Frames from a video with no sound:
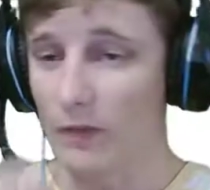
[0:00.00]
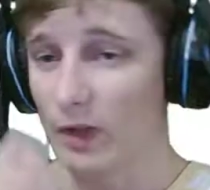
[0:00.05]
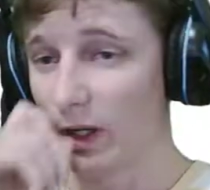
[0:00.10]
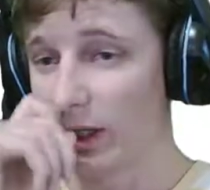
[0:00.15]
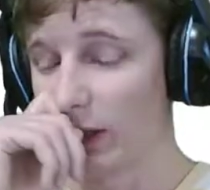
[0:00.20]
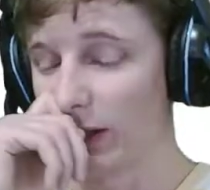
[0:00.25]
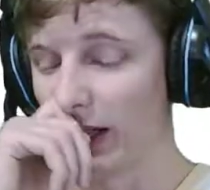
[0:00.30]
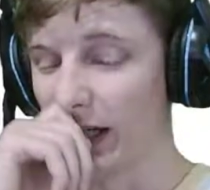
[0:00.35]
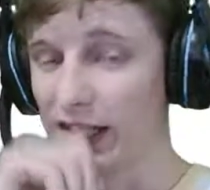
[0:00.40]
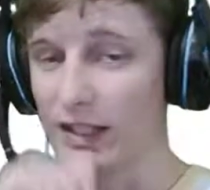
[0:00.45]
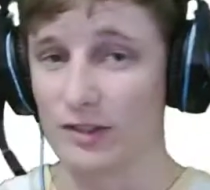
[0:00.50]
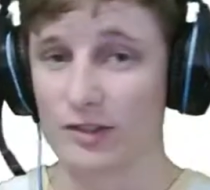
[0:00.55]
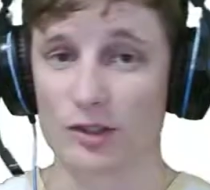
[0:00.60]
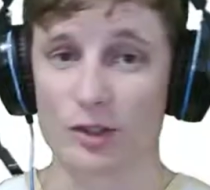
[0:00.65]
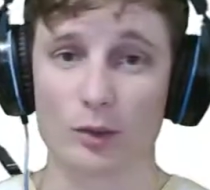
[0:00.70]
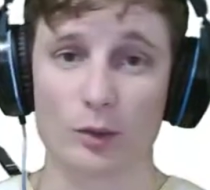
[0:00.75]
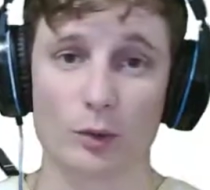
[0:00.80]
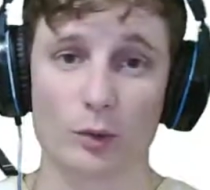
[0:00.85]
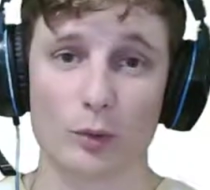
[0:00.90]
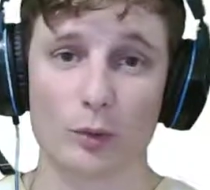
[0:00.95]
Okay,
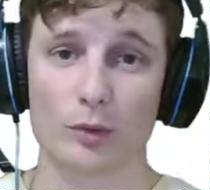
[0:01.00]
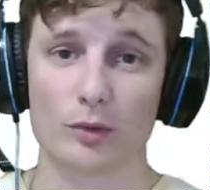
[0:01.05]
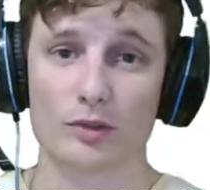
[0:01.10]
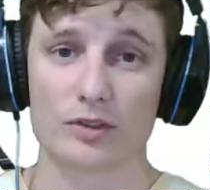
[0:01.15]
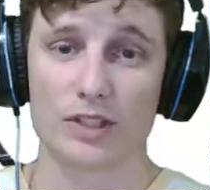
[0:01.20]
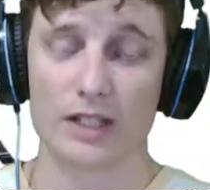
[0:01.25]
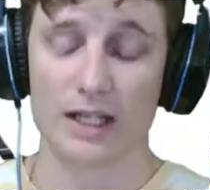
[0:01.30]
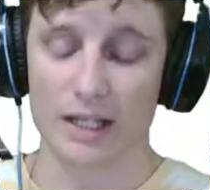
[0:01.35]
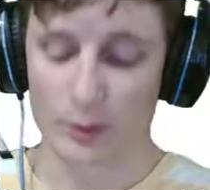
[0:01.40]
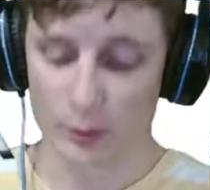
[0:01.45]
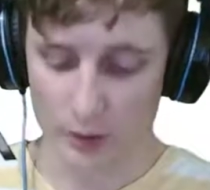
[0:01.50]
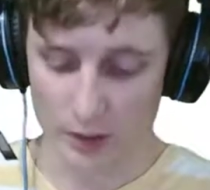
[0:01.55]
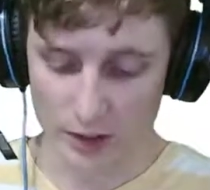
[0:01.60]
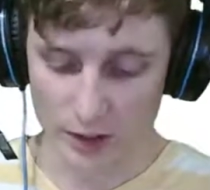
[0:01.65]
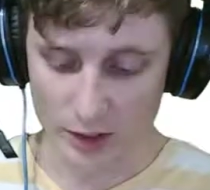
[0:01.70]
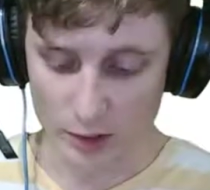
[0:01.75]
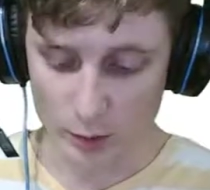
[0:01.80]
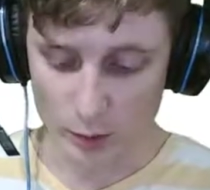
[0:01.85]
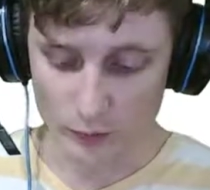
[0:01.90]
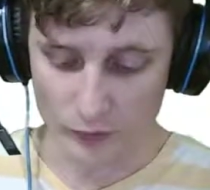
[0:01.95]
so today we're going to
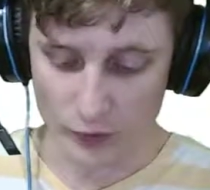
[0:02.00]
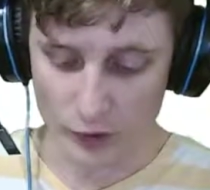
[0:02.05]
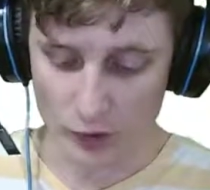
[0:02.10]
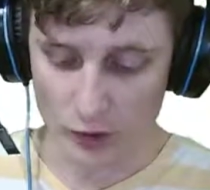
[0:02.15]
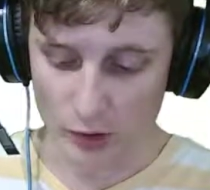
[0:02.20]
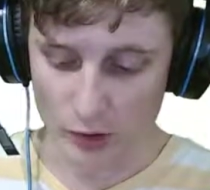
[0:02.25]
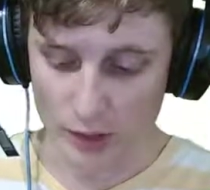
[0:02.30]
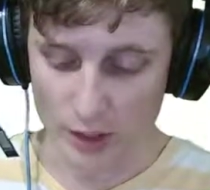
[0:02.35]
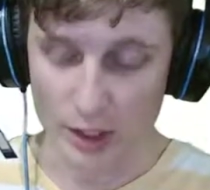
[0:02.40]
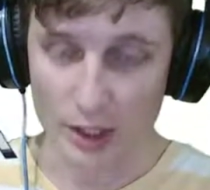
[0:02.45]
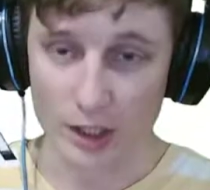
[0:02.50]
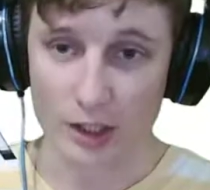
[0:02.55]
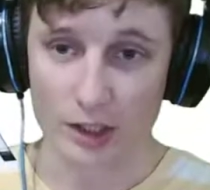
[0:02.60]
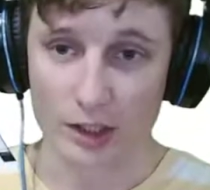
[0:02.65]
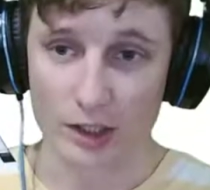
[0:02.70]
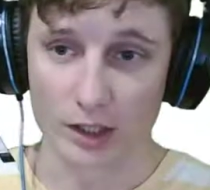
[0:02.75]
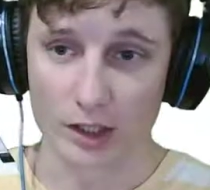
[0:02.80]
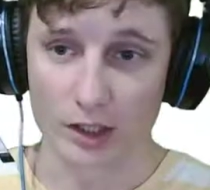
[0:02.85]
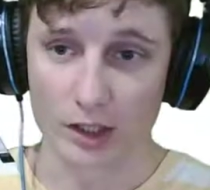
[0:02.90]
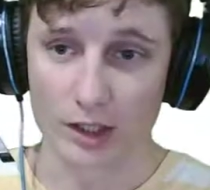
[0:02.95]
go over
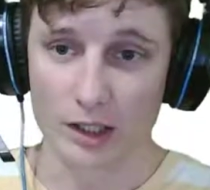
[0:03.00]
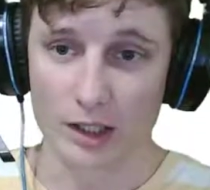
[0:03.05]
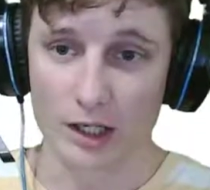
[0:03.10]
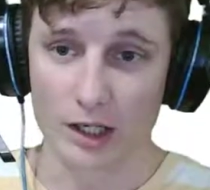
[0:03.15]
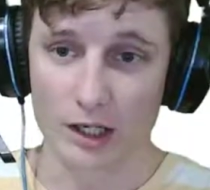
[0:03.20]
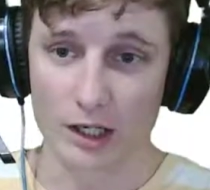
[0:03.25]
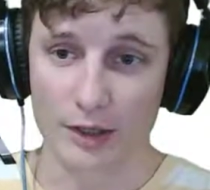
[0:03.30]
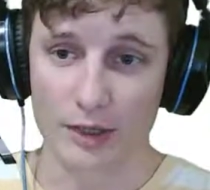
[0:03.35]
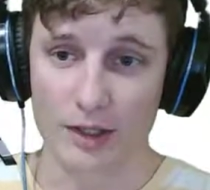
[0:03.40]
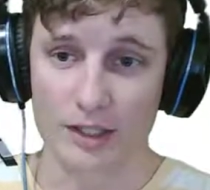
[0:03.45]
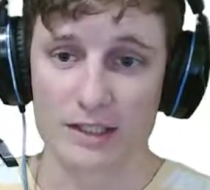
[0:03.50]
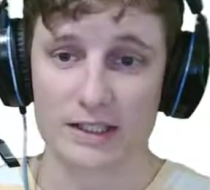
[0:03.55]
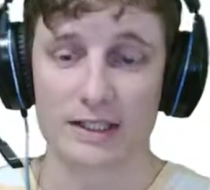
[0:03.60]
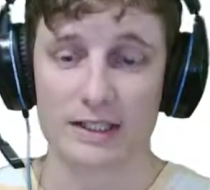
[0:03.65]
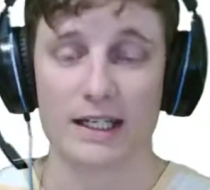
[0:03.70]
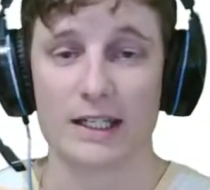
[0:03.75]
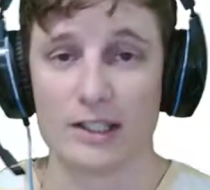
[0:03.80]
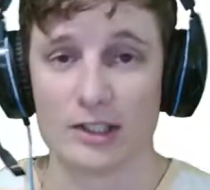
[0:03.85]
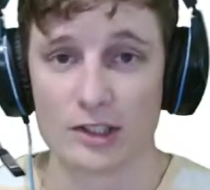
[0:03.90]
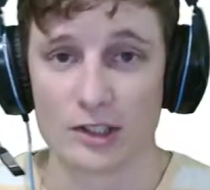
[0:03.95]
the
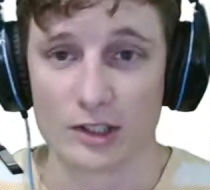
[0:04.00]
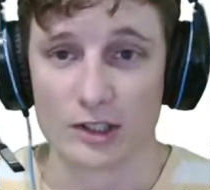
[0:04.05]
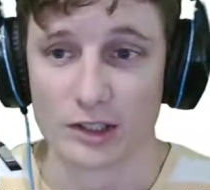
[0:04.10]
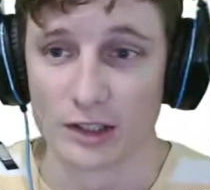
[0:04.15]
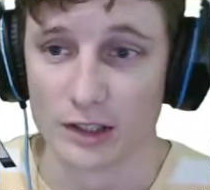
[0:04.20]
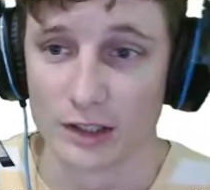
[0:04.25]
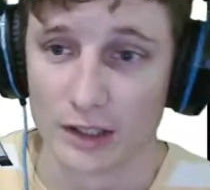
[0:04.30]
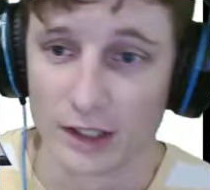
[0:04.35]
authentication